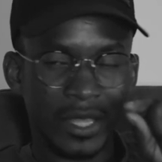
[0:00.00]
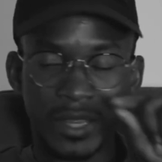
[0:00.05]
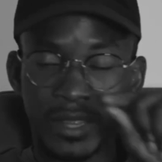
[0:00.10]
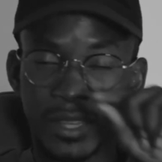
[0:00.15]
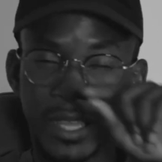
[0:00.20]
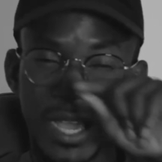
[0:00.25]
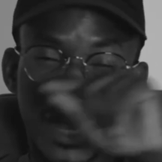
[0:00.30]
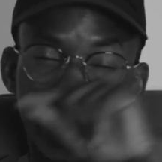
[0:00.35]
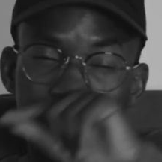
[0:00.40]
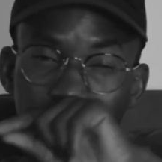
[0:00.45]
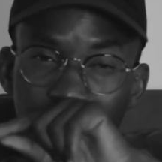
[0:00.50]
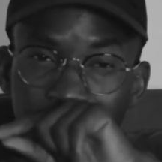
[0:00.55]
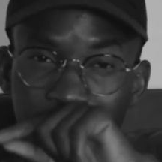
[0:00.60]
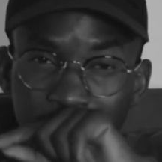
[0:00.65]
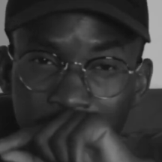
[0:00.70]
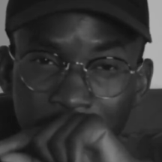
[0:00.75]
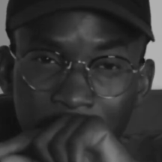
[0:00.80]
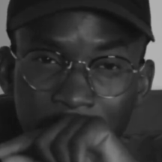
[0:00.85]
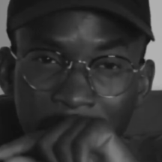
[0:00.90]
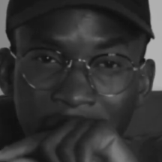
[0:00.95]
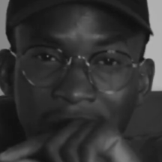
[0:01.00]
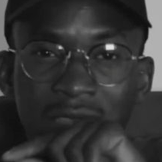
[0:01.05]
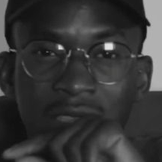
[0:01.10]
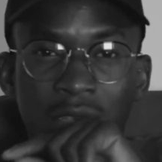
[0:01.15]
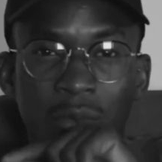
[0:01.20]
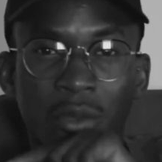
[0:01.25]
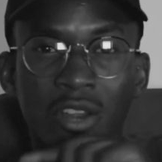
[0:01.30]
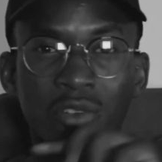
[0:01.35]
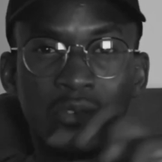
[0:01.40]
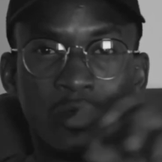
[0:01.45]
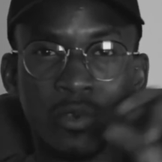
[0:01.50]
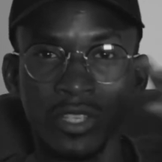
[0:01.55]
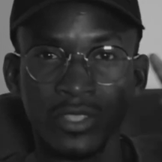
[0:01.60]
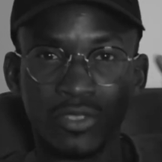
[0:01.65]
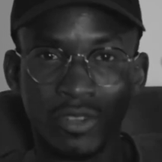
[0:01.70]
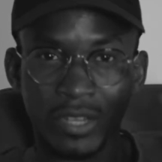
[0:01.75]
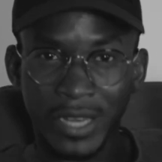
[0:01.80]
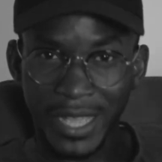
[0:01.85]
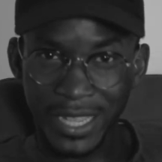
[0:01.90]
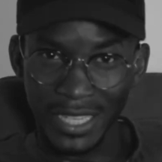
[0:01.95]
The other one, remember, is the one who is
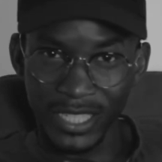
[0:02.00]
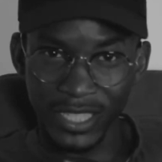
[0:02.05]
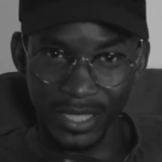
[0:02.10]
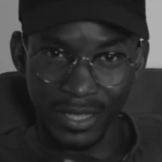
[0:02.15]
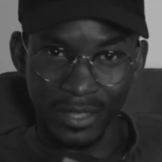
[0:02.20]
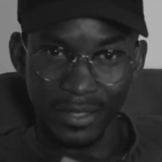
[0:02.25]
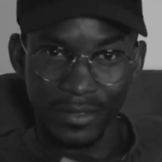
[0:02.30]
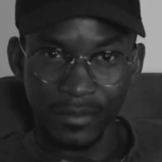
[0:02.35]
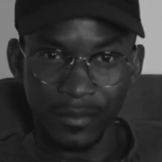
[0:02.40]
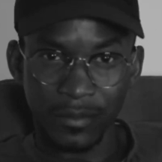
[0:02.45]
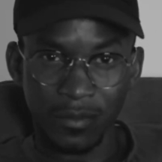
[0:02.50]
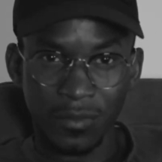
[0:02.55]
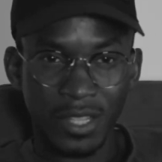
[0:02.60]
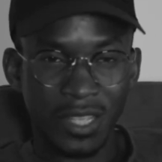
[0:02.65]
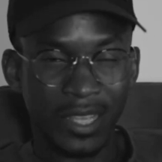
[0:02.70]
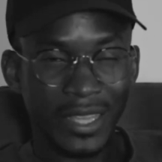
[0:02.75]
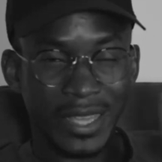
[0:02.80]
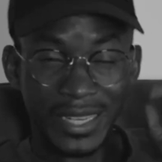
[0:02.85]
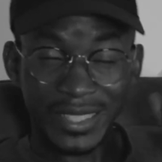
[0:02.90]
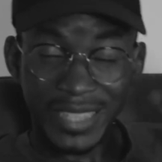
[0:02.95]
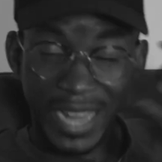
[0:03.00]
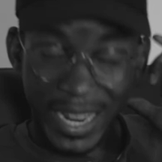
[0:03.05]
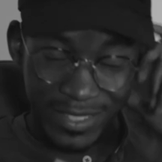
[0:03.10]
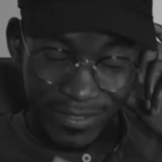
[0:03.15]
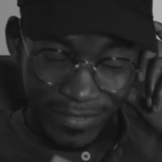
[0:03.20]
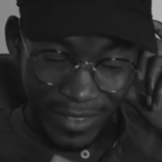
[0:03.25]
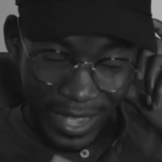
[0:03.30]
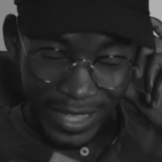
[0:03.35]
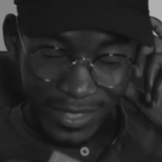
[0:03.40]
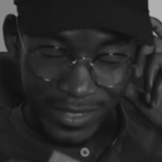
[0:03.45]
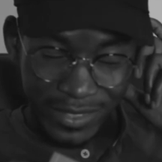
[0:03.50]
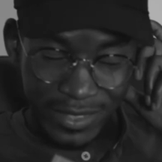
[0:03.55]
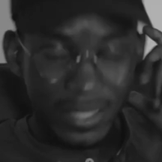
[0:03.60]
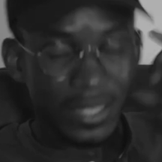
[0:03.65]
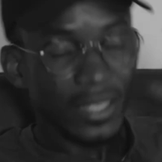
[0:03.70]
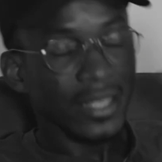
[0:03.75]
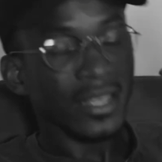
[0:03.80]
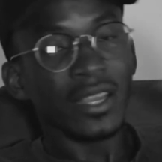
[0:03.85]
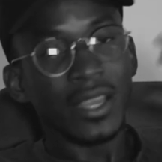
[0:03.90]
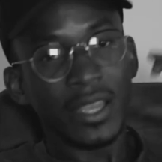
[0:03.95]
on action. He gets
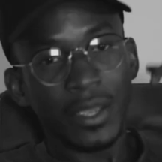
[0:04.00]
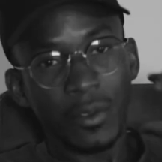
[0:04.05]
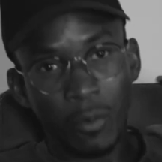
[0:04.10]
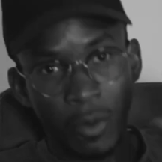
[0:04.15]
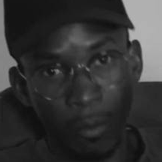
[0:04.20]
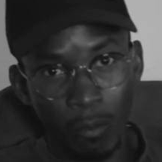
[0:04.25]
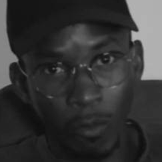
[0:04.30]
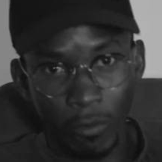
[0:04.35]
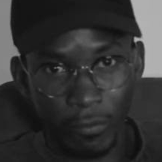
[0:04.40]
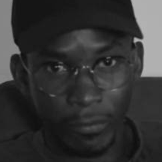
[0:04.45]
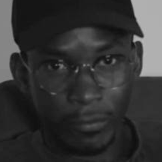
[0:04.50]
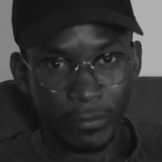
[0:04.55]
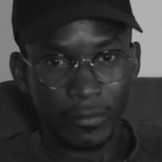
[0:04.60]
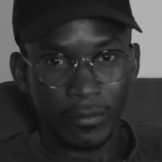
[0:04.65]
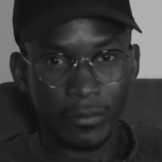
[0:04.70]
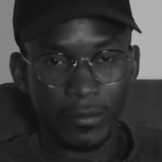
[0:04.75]
advised, we move.